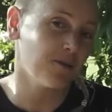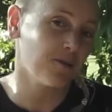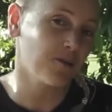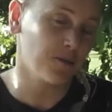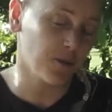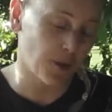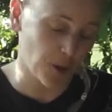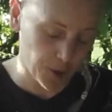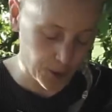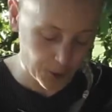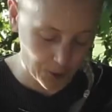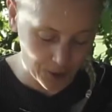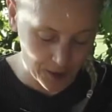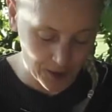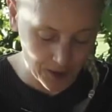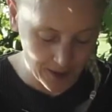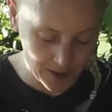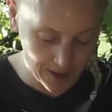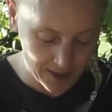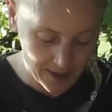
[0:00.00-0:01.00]

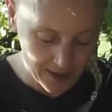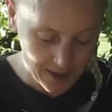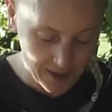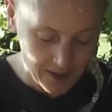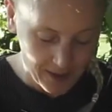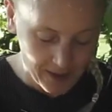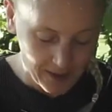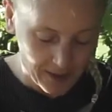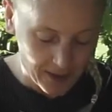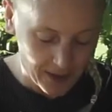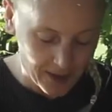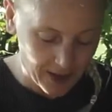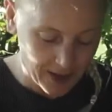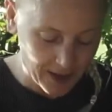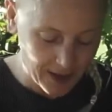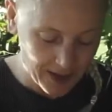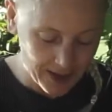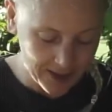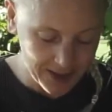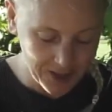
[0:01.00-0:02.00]
phone that
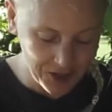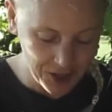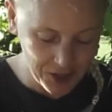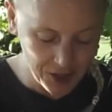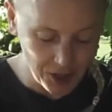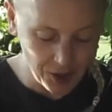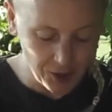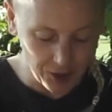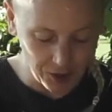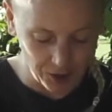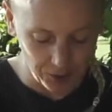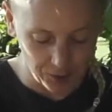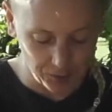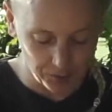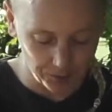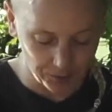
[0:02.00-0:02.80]
I'd like to show you